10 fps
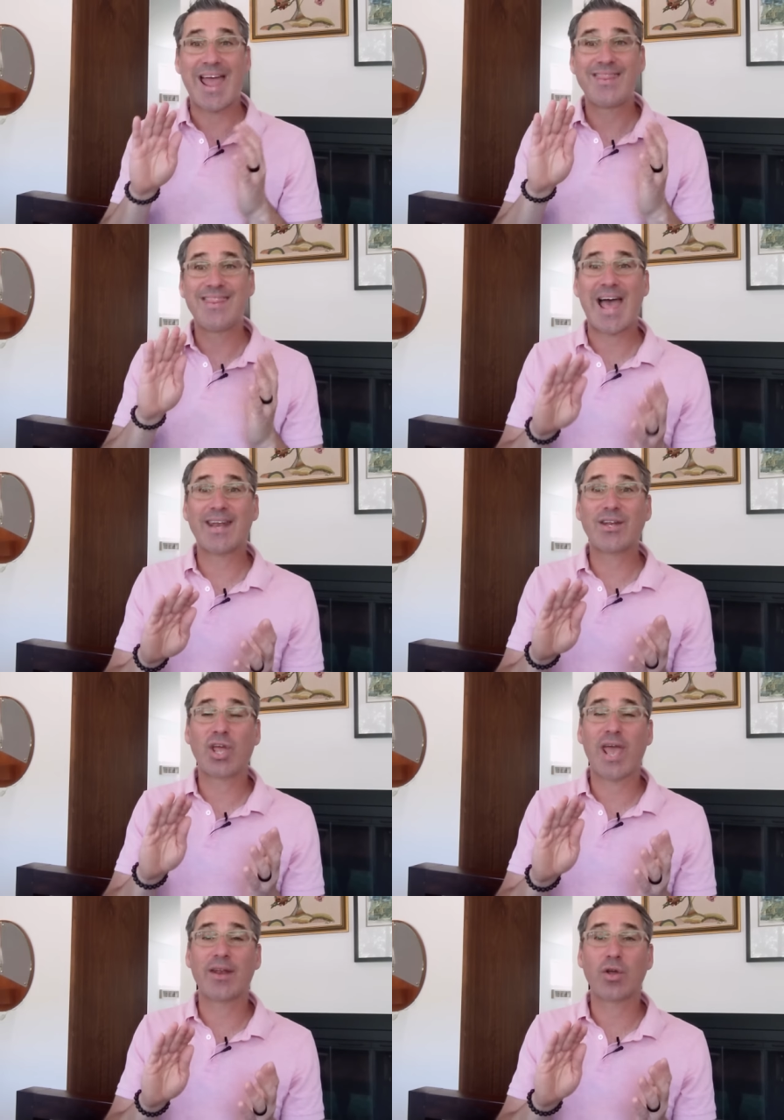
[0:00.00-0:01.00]
and that
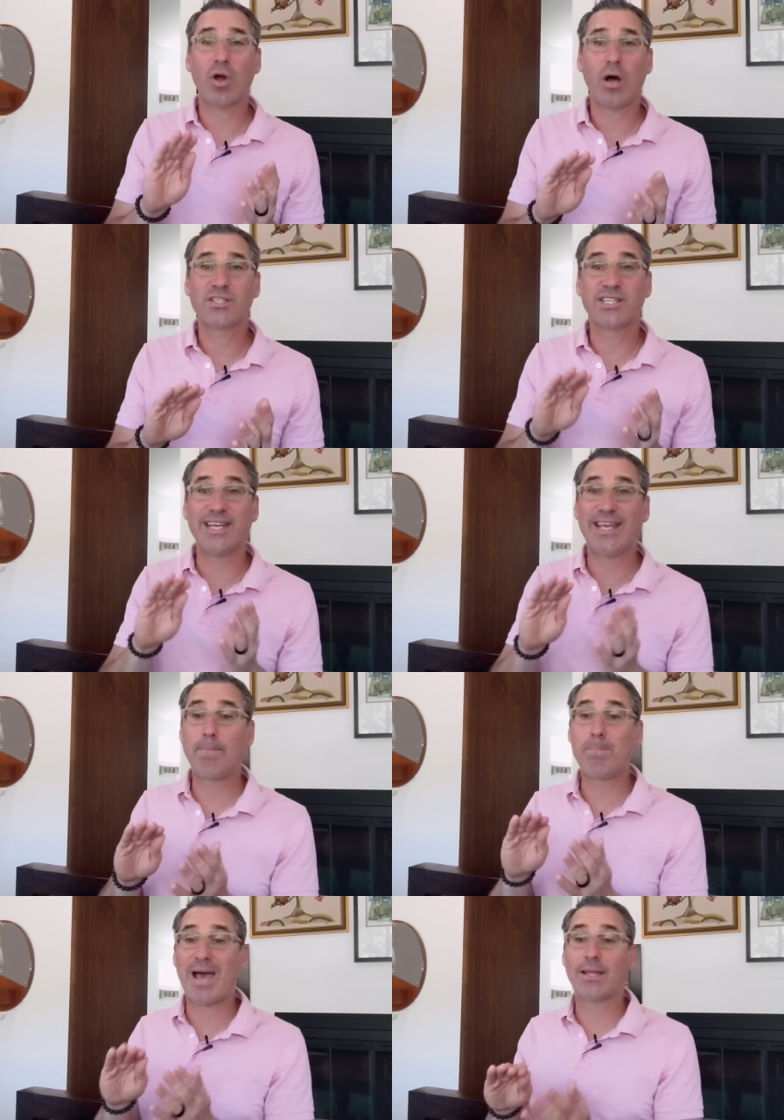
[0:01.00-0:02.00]
can cause an
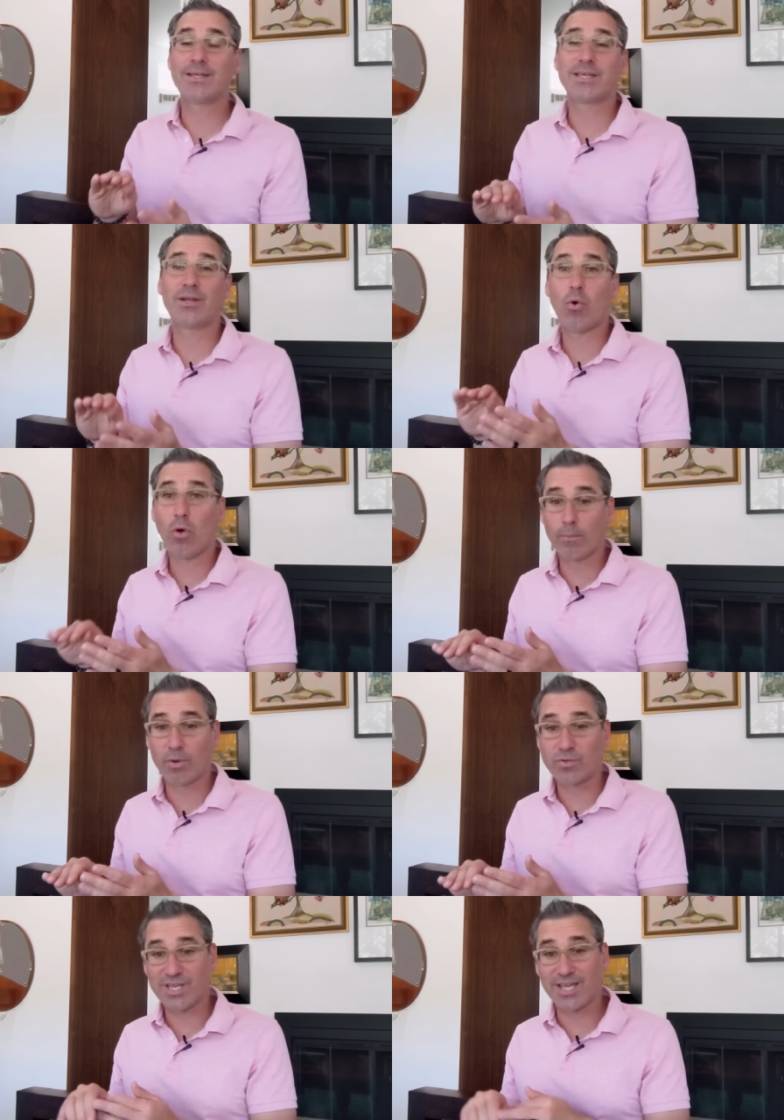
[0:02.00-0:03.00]
imbalance in
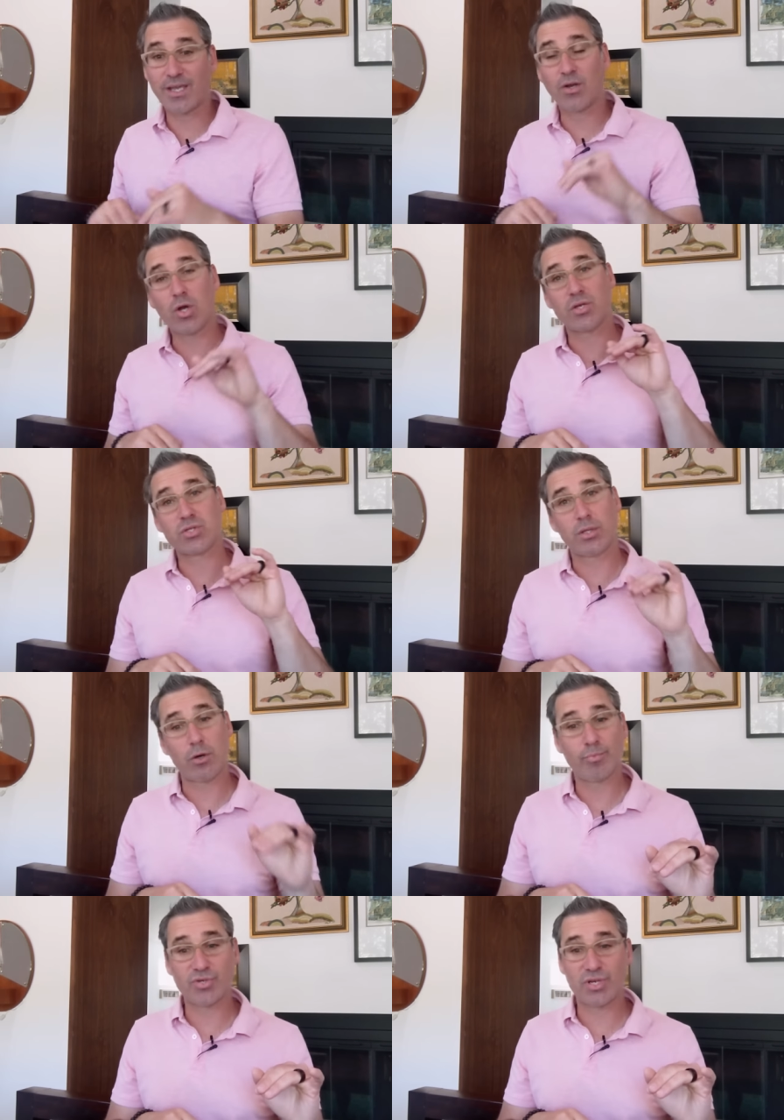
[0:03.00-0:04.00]
hormones. It can cause
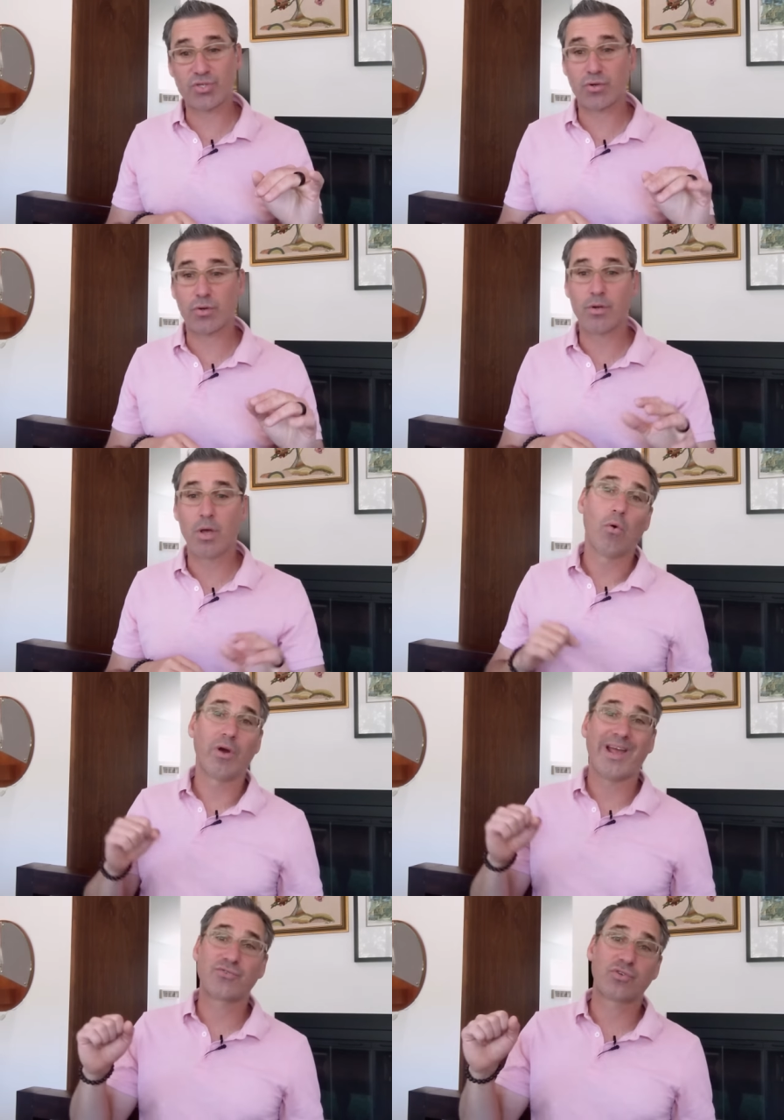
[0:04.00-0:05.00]
low progesterone
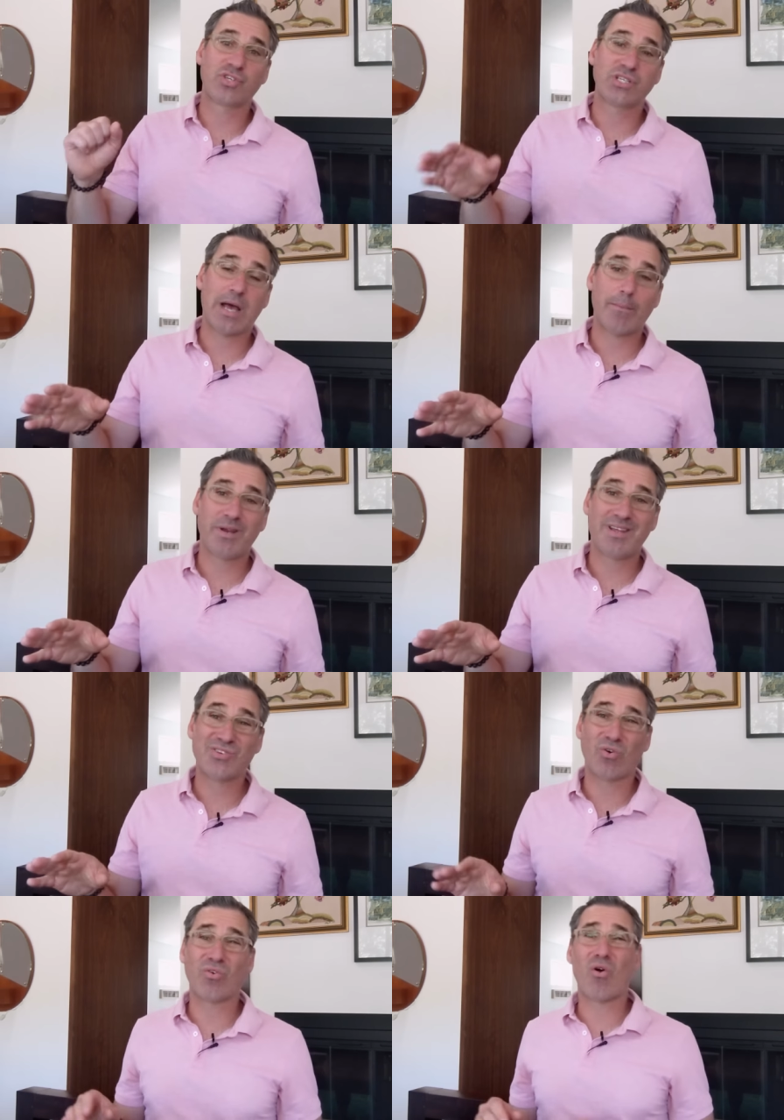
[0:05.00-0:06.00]
or estrogen dominance
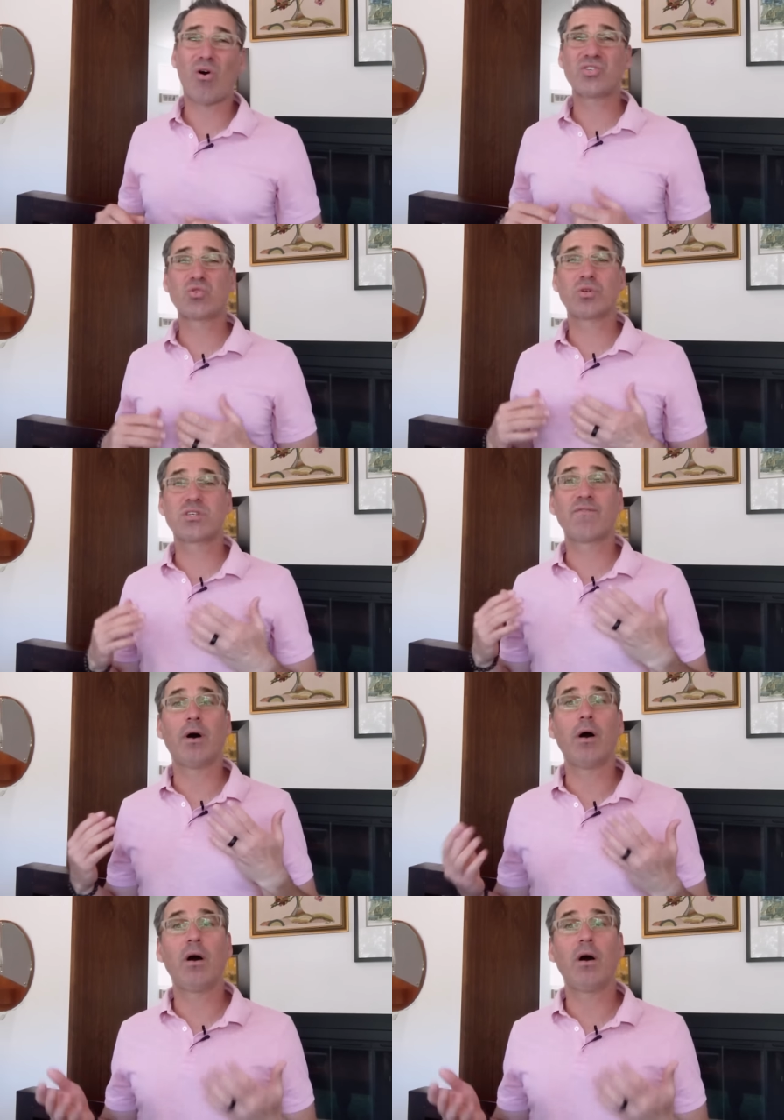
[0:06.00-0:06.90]
or all sorts of